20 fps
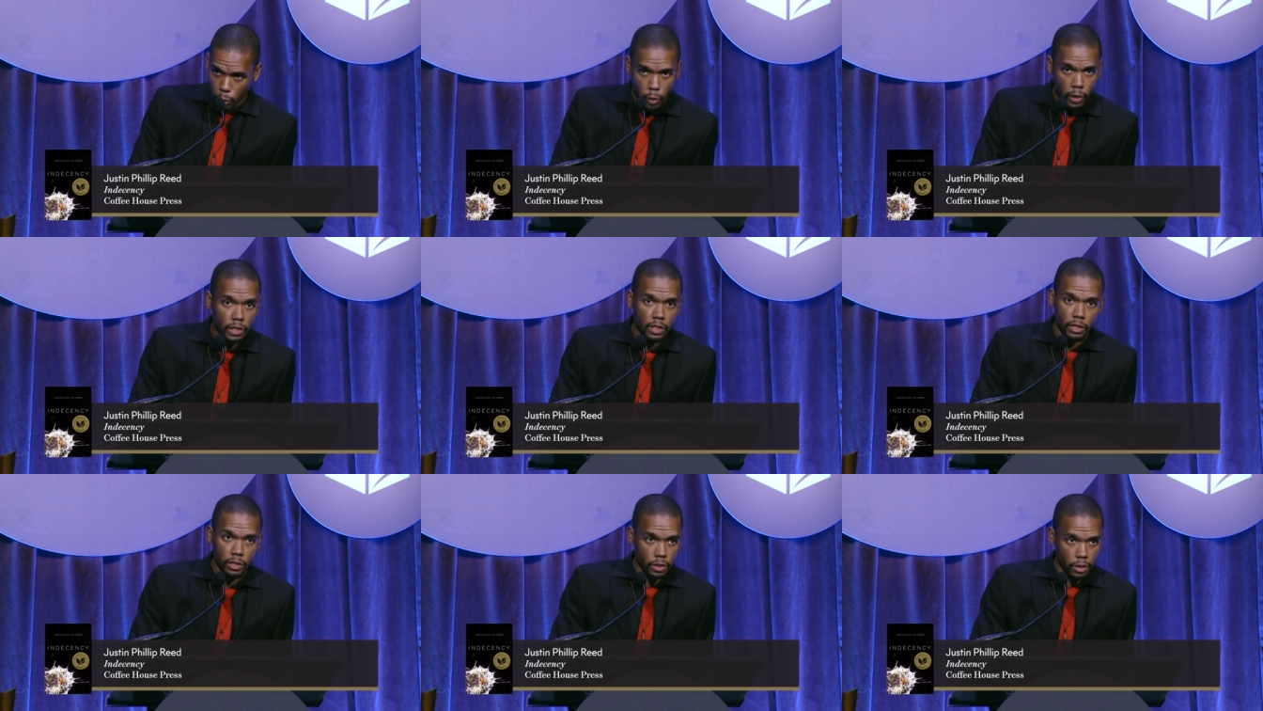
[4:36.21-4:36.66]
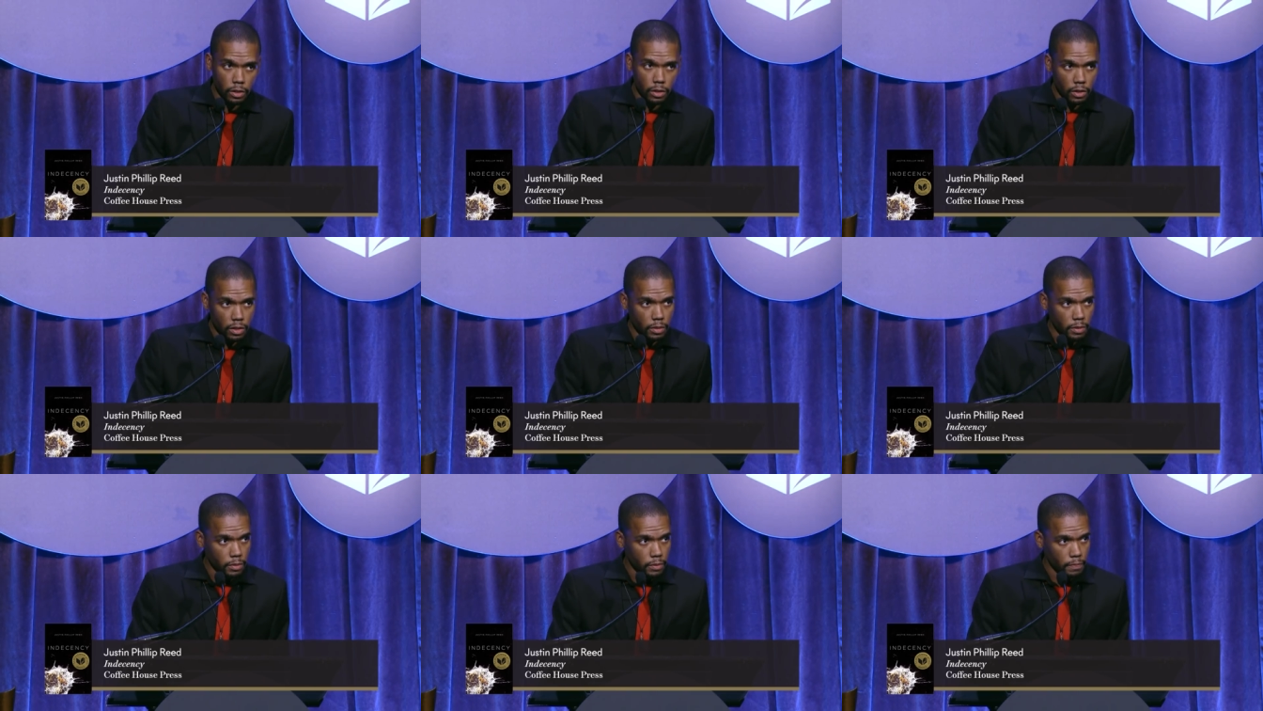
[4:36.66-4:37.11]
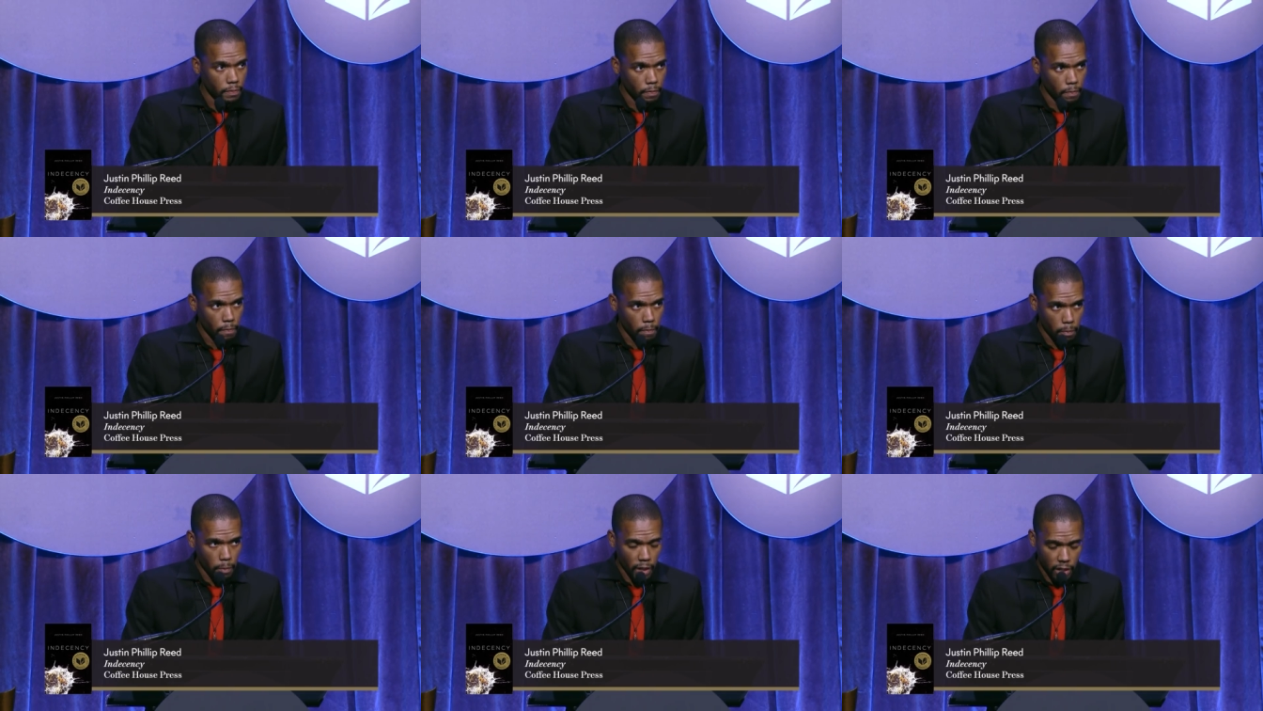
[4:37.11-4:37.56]
your teachers,
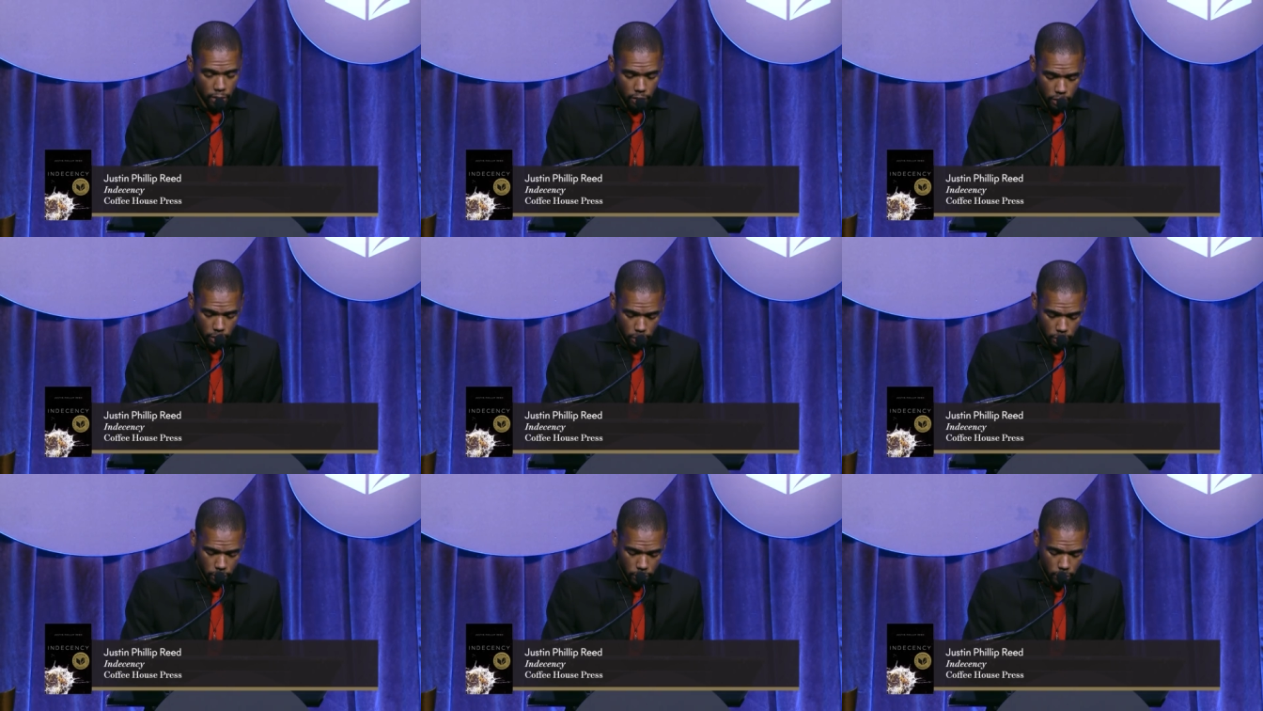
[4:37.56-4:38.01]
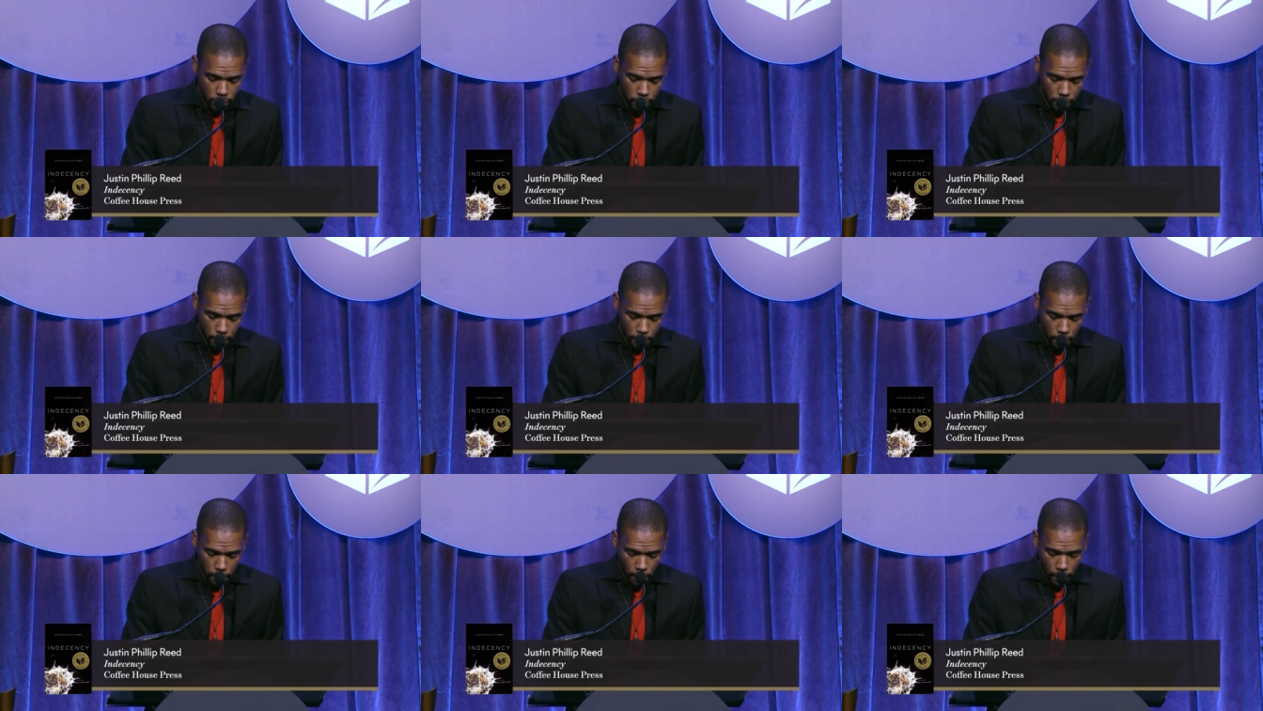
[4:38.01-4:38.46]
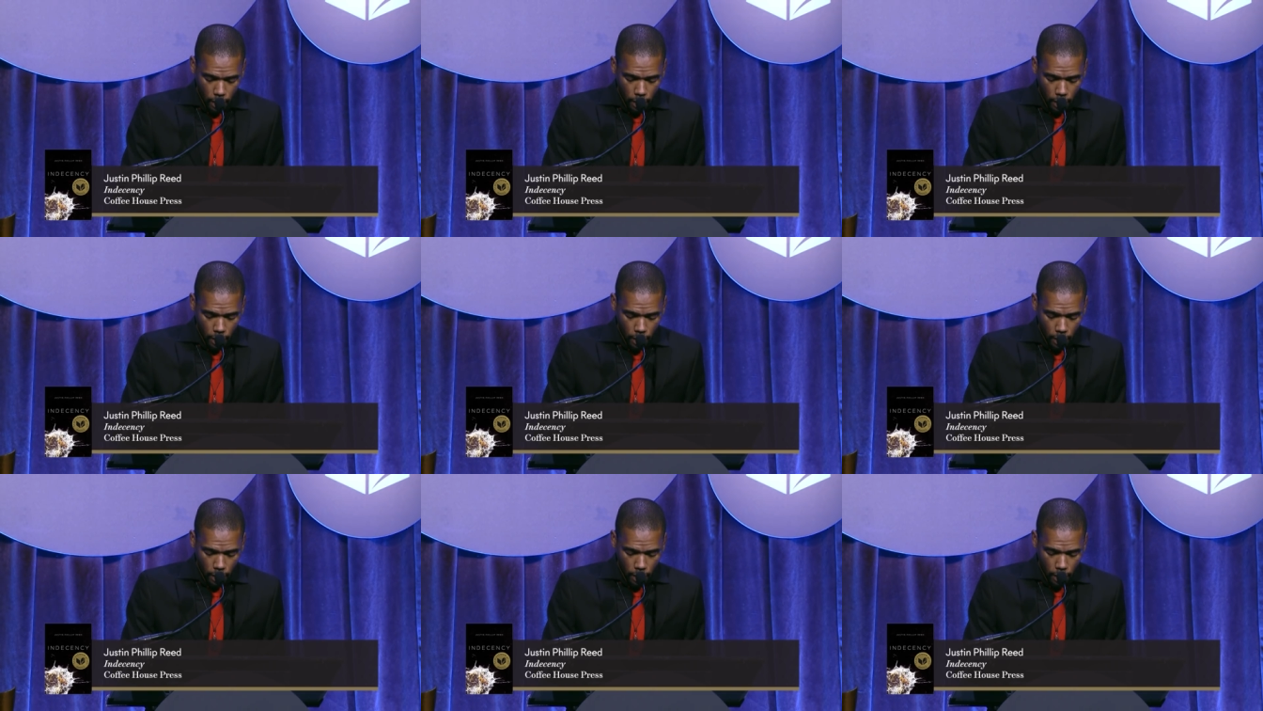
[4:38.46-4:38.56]
my teachers,